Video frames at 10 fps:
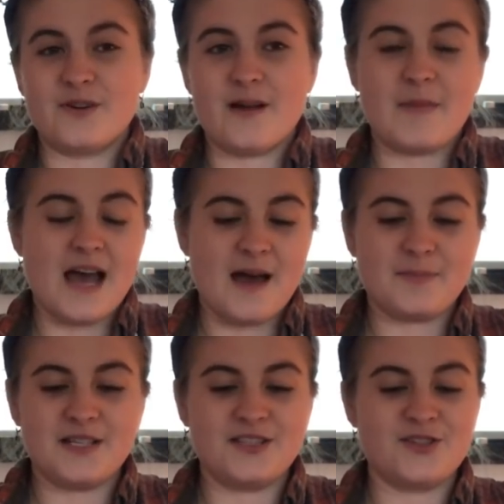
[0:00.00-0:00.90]
I'm
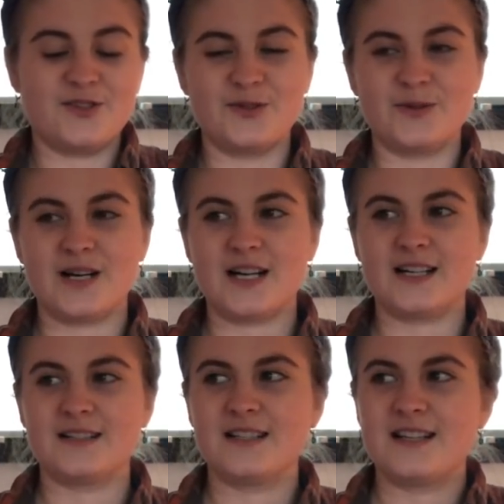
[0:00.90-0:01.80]
happy
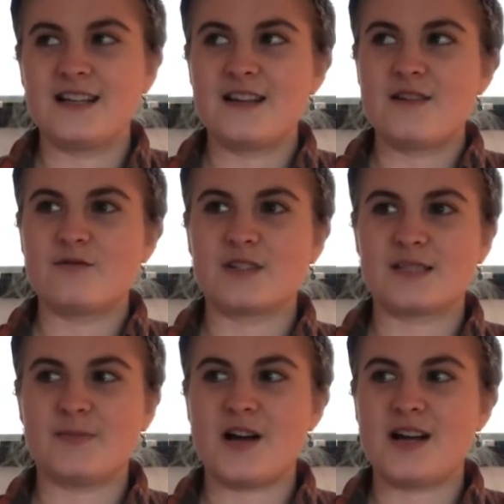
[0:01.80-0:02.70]
to
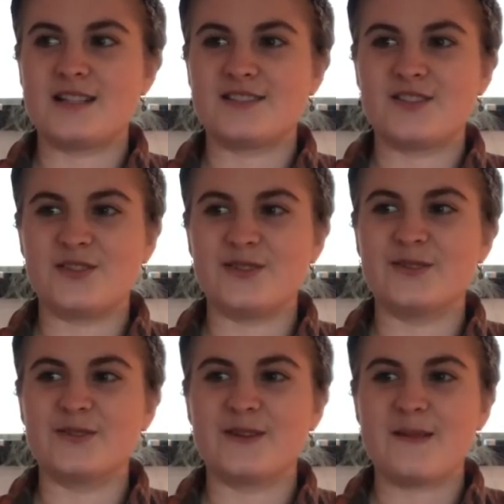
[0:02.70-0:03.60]
respond
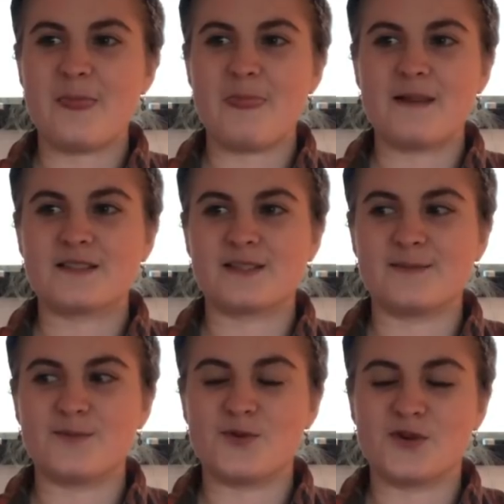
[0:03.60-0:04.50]
to some
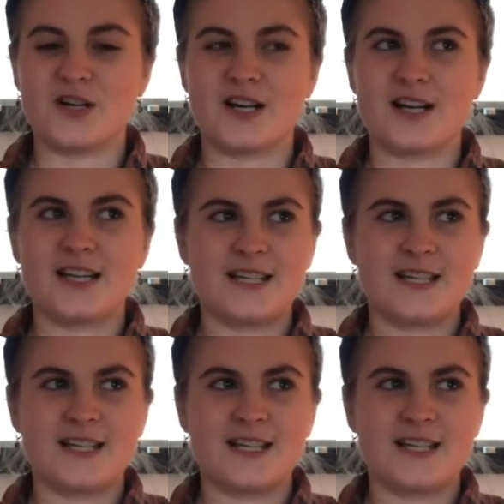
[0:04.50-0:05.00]
more,